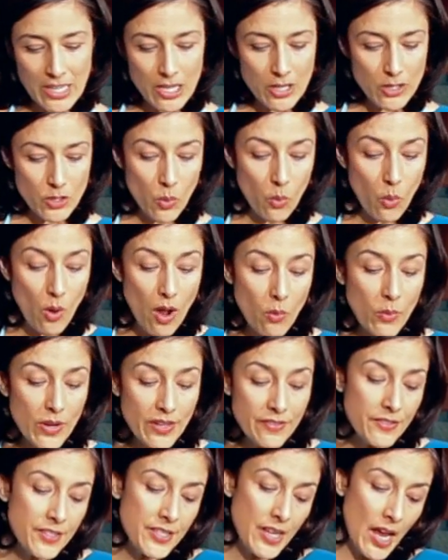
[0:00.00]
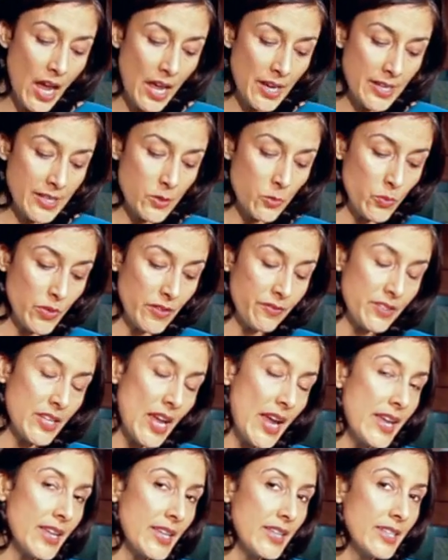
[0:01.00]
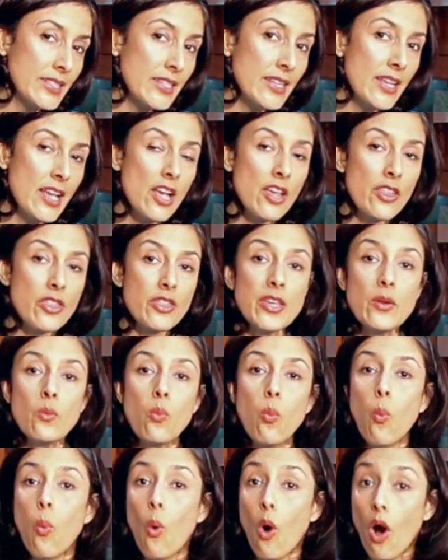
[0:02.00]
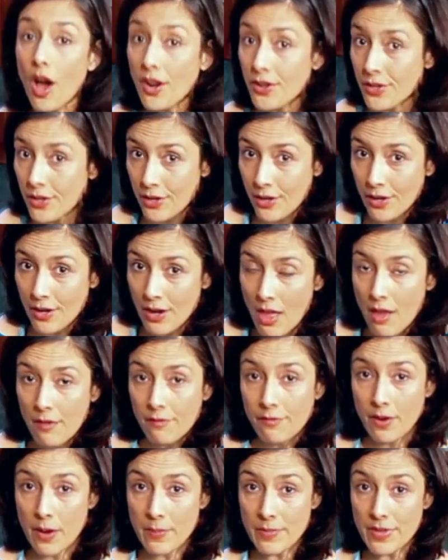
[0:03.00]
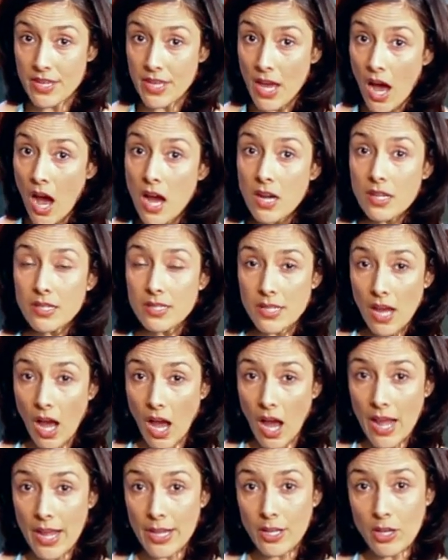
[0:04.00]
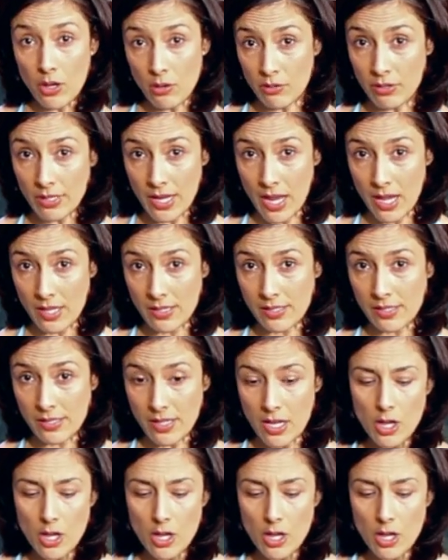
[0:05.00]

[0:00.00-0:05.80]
So what we've done is we've taken the water from young Thai coconuts.